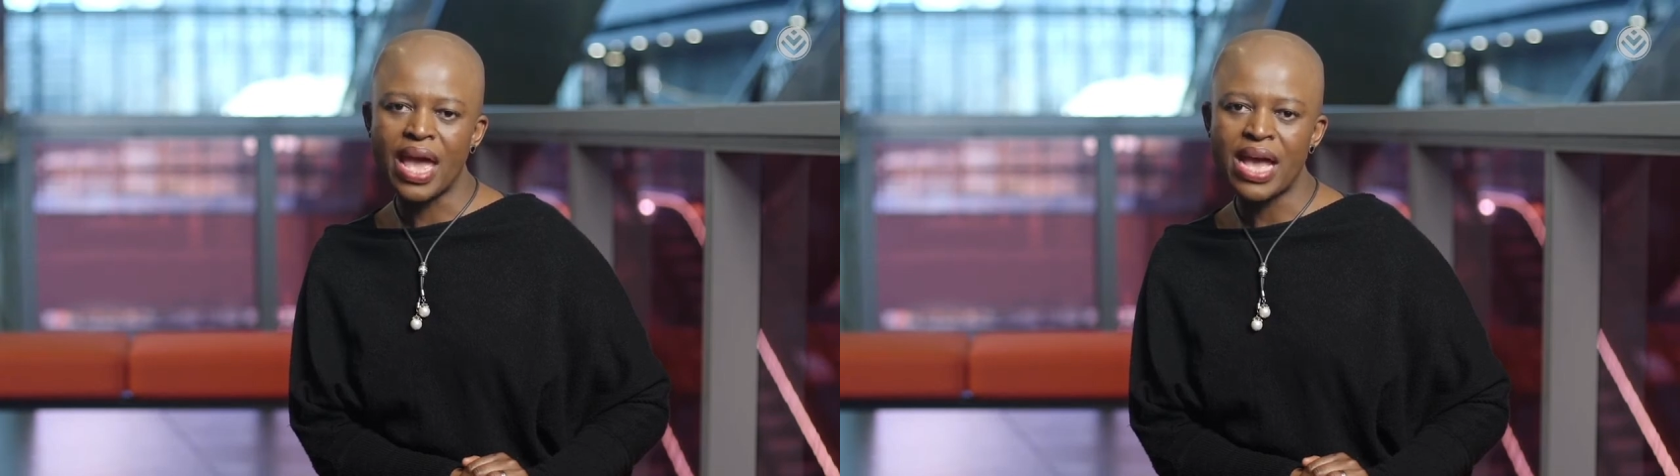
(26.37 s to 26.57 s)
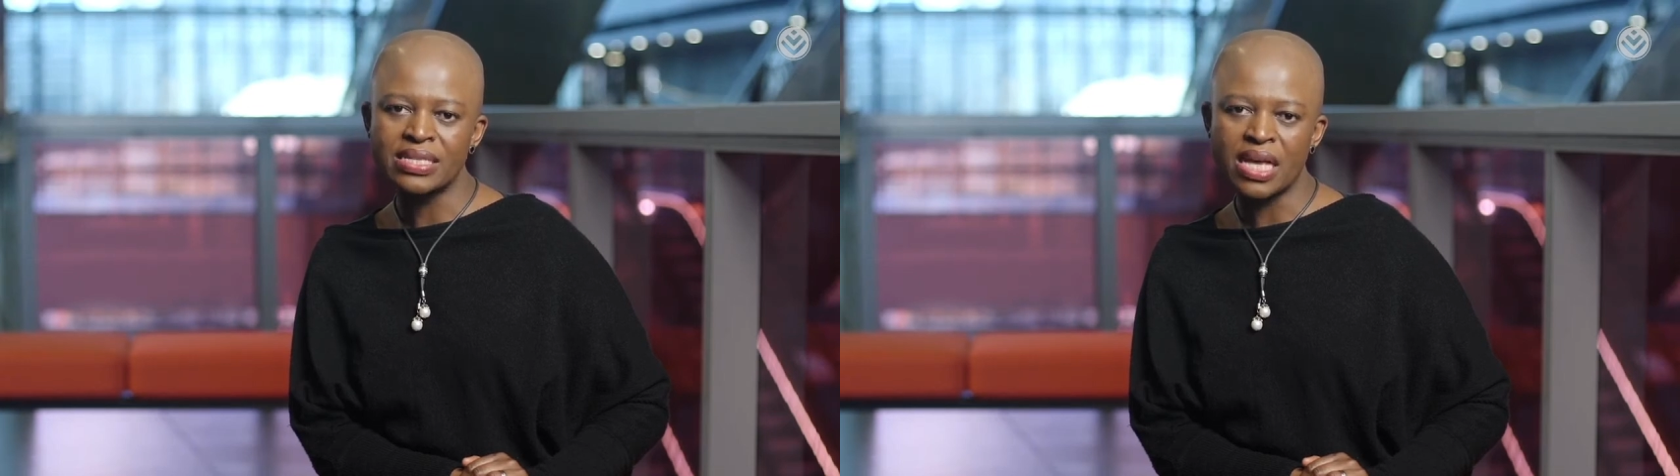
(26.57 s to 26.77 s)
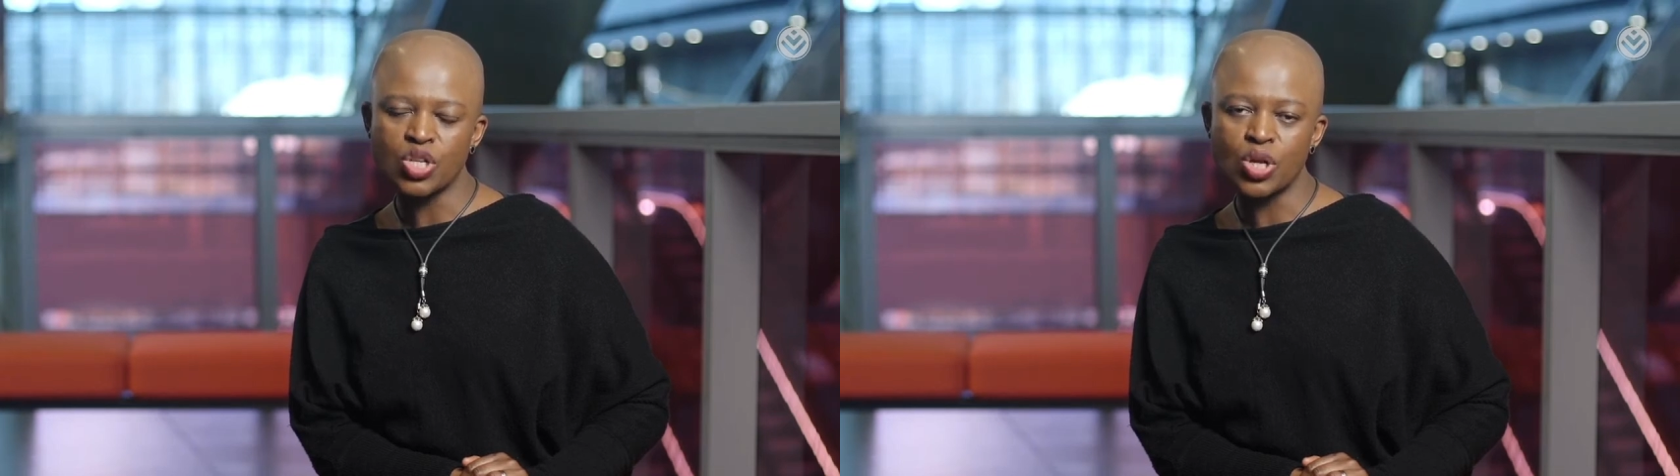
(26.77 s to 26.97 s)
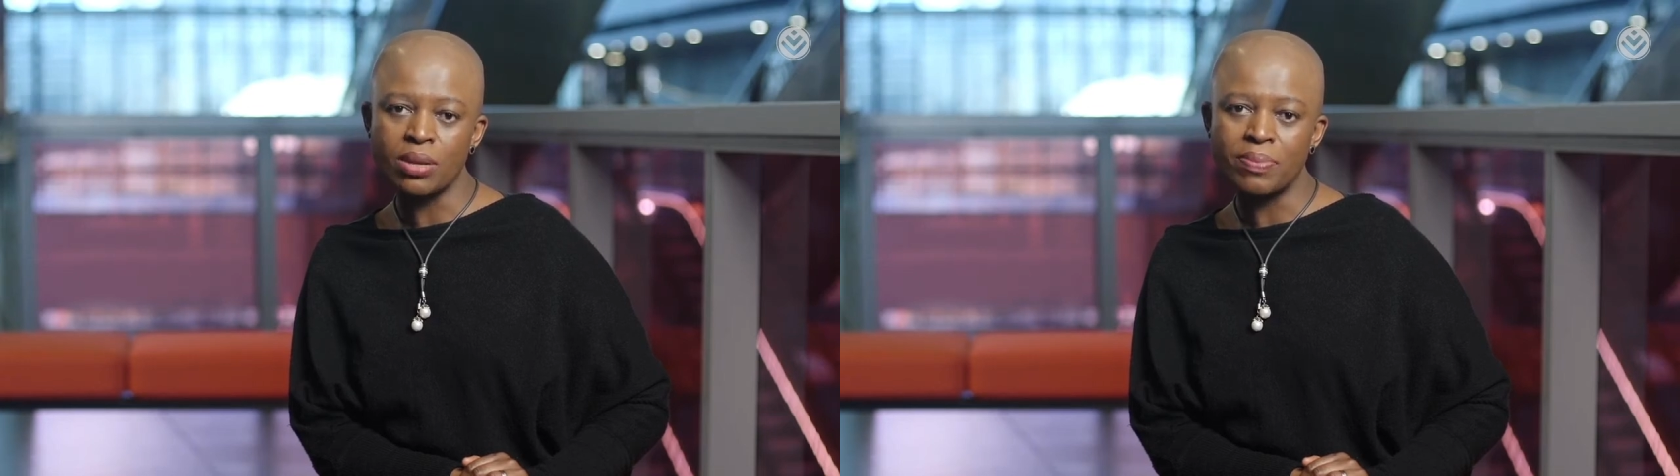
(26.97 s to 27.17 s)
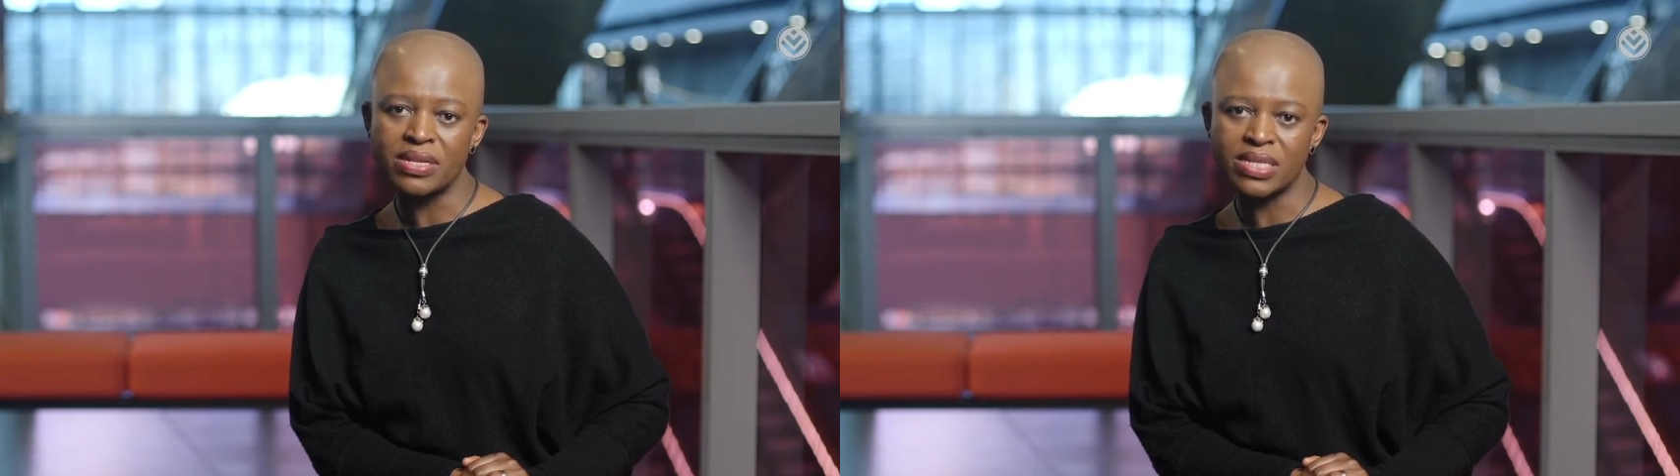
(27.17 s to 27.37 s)
has
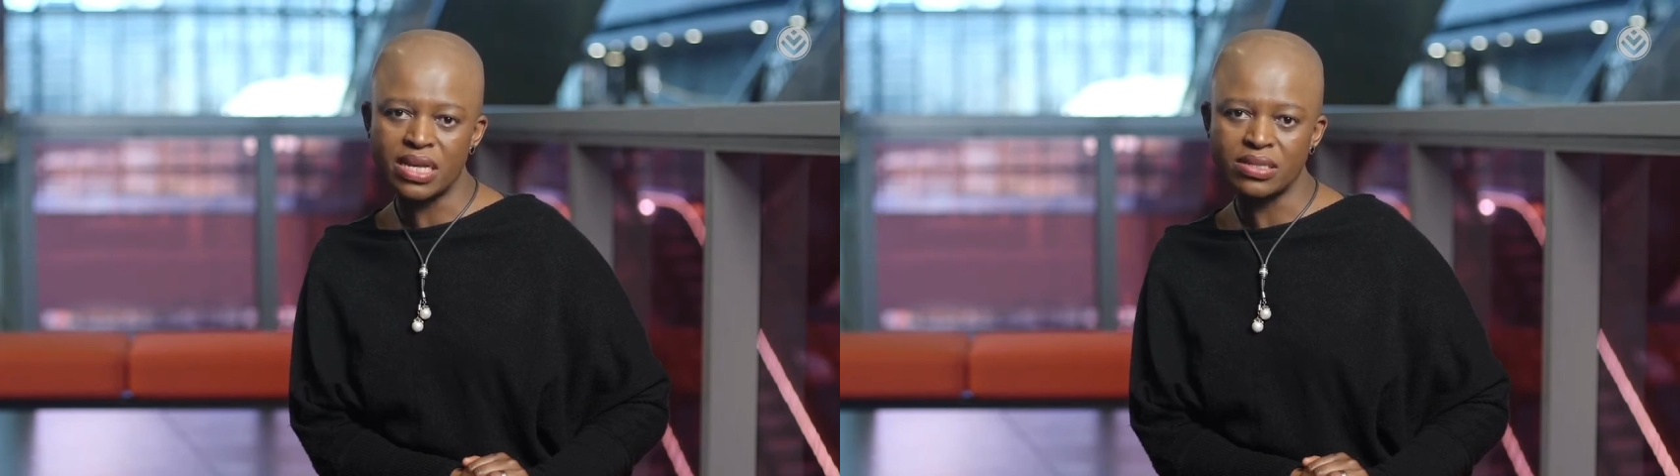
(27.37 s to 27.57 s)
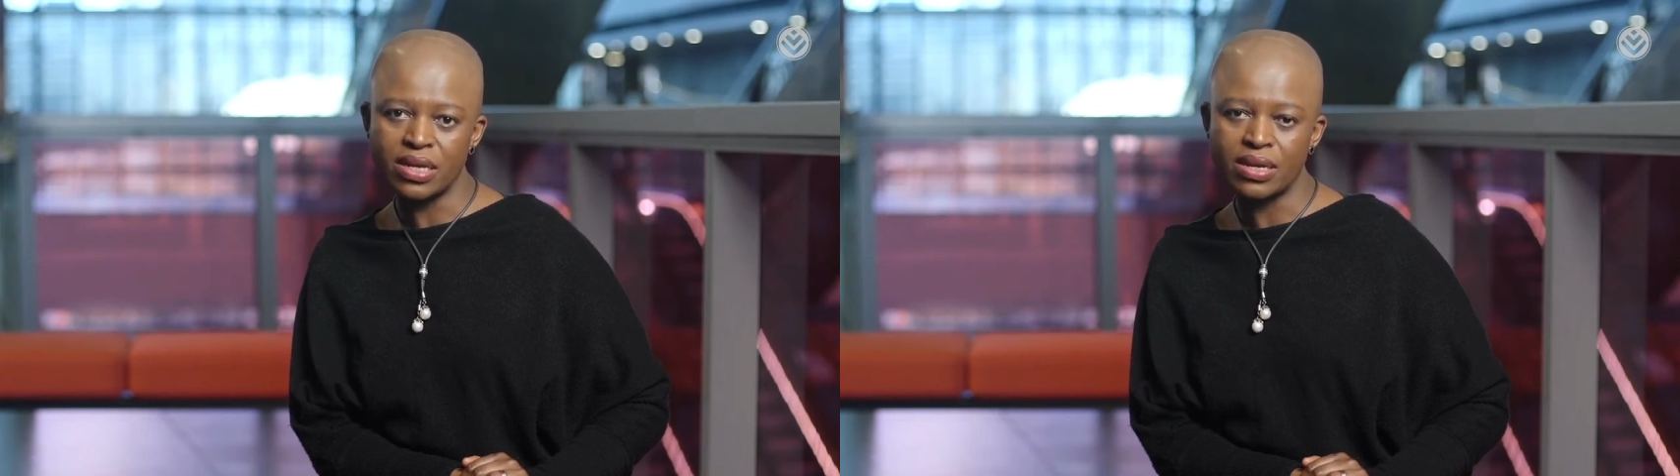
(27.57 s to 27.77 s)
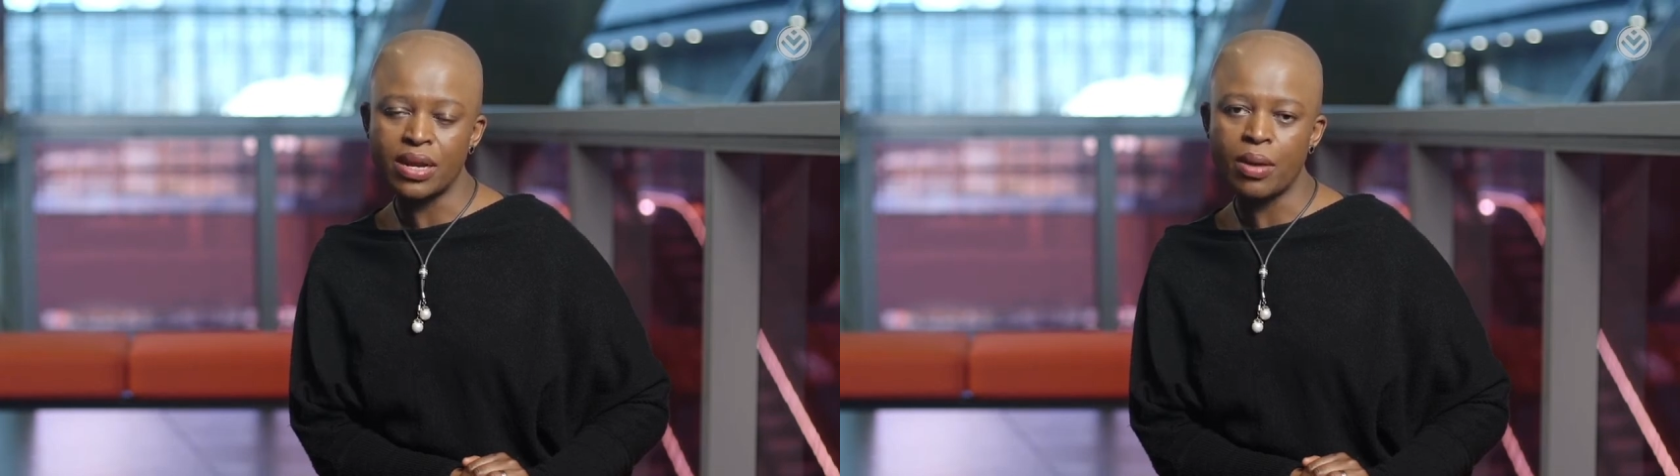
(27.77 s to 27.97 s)
actually been tested